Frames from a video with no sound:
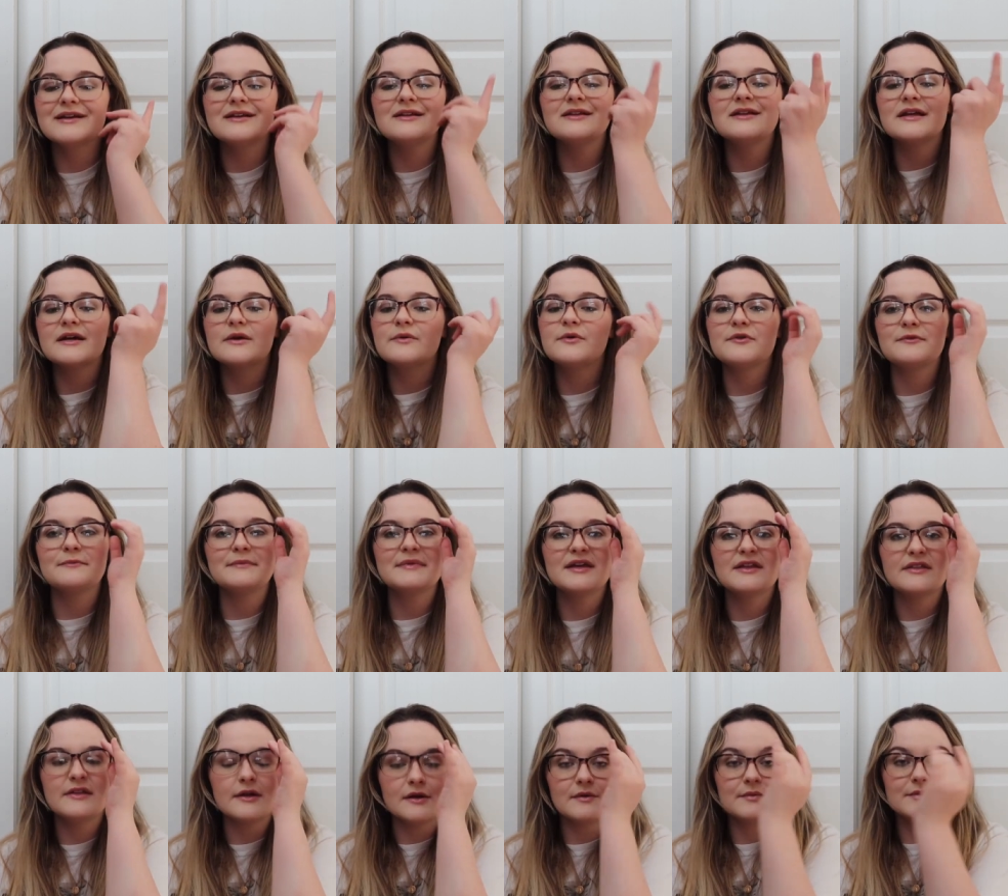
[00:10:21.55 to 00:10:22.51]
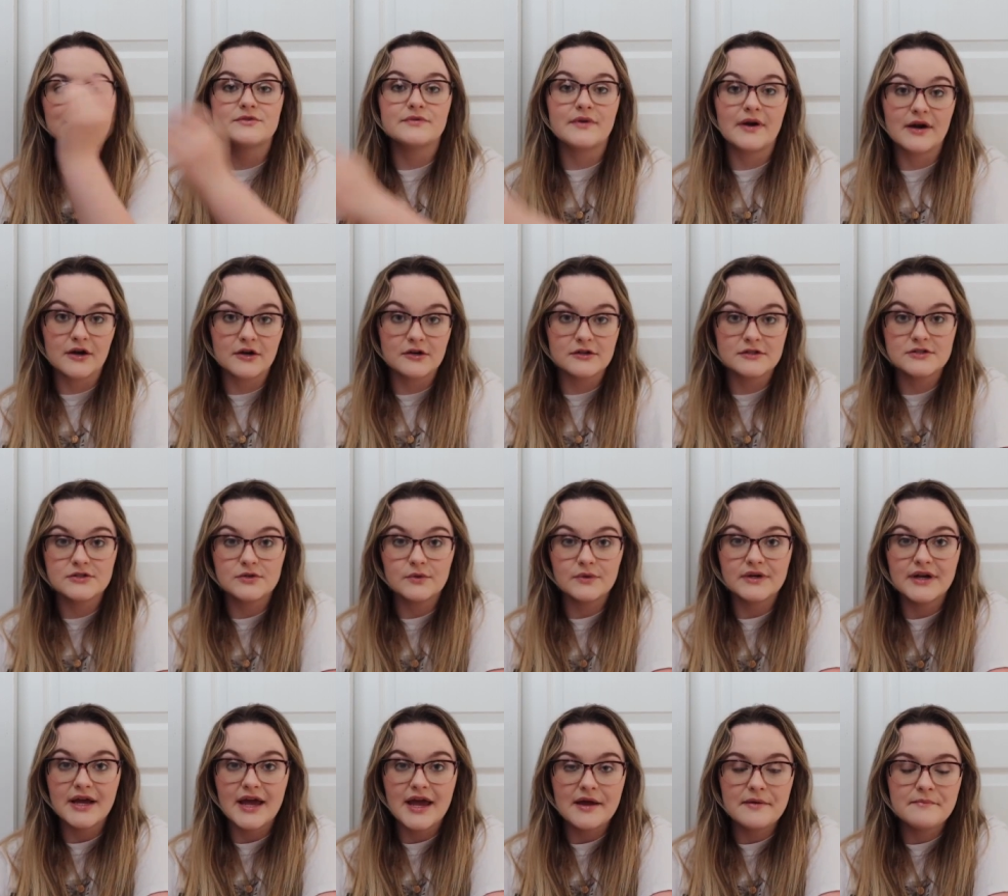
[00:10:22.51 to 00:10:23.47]
click with me that it was record
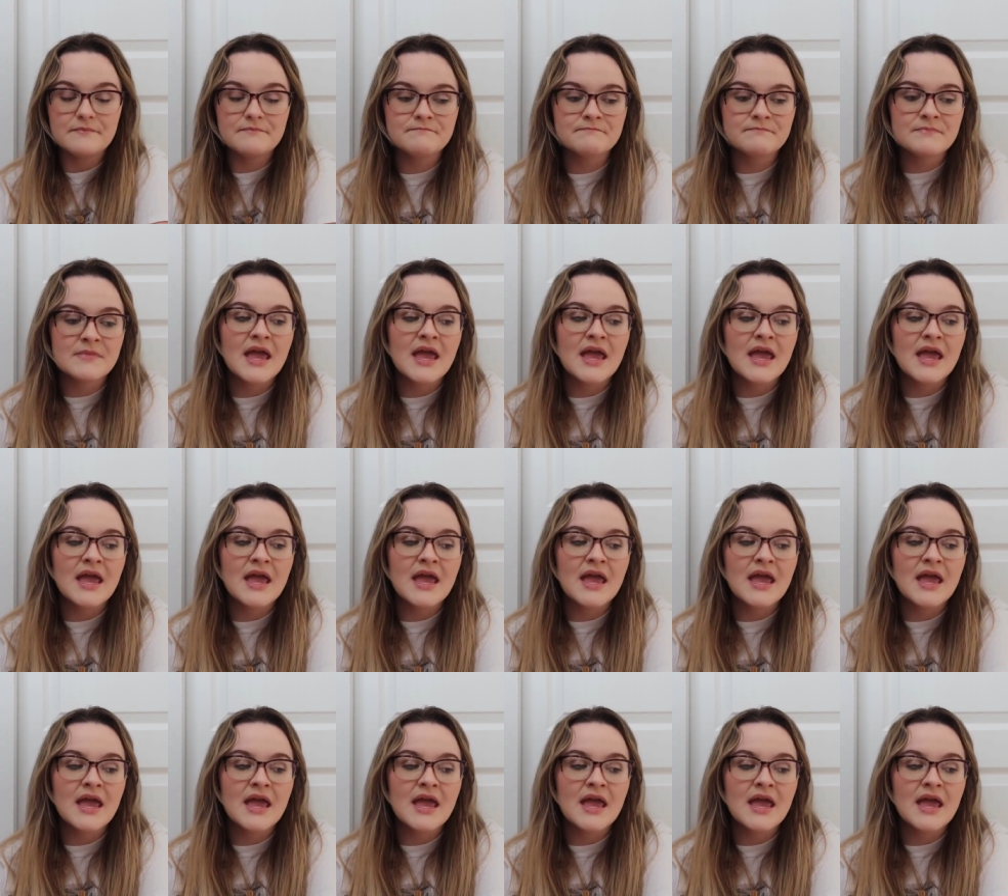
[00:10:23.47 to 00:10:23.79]
store day.